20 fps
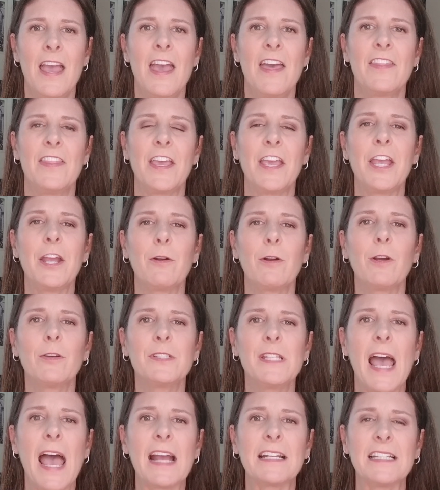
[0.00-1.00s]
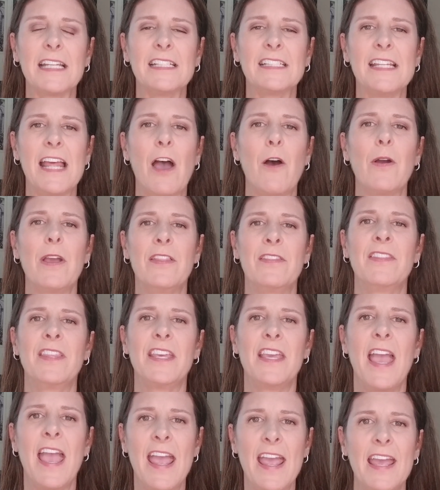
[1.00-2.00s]
The HEROES Act is now in
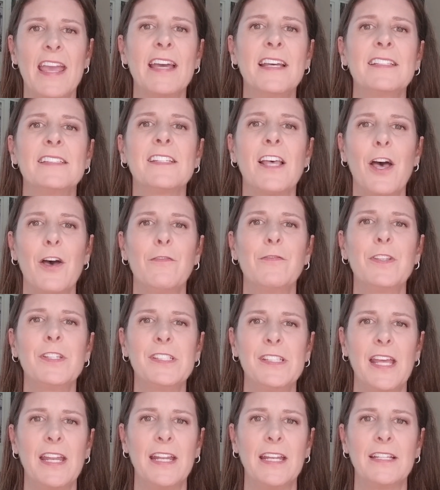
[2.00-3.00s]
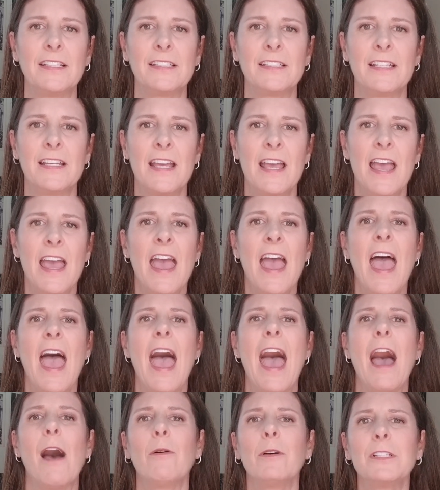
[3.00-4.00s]
the hands of the Senate.
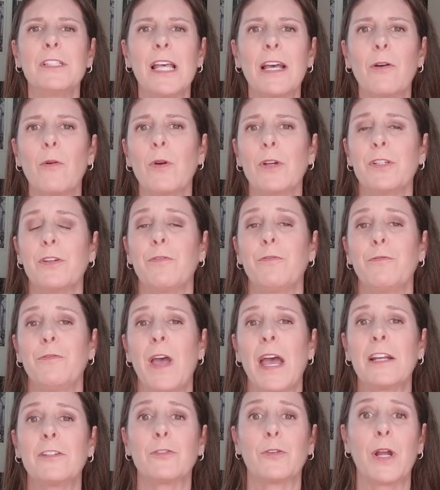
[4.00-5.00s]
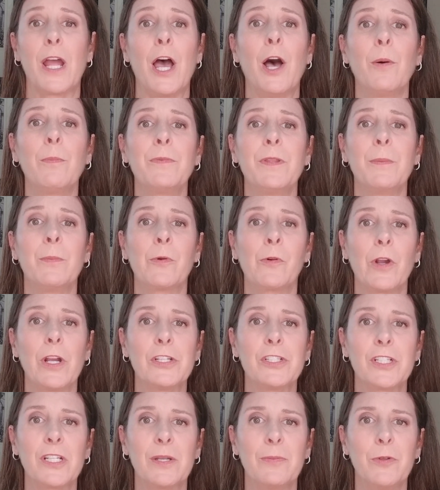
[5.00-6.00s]
How is that going to affect or help the
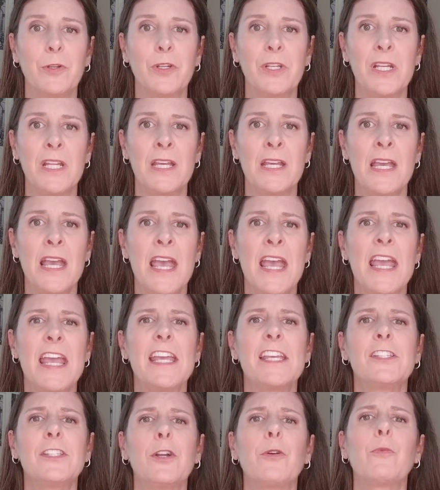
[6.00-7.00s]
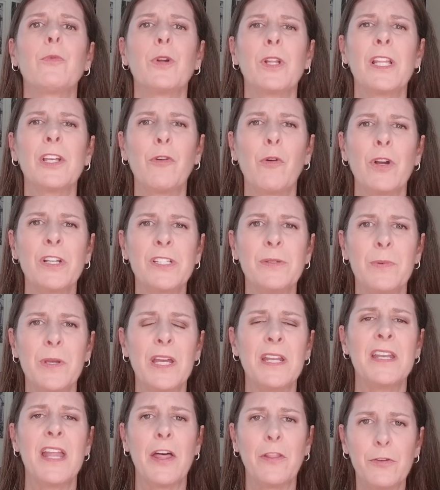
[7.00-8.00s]
immigration community? Is there really going to be
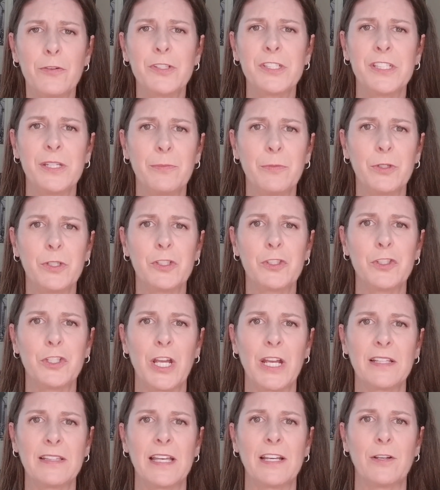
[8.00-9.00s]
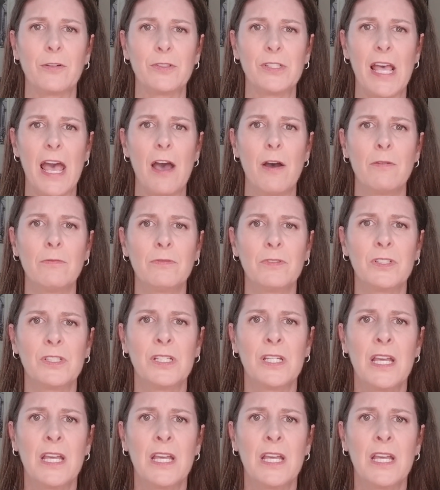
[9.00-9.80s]
another stimulus check that goes out?